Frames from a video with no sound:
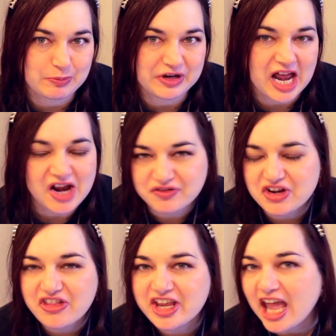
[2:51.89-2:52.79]
but
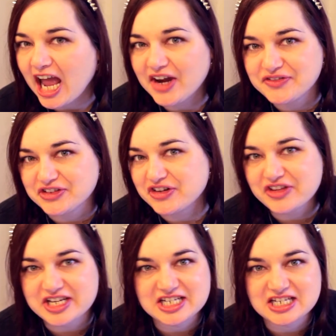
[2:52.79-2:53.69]
everything after they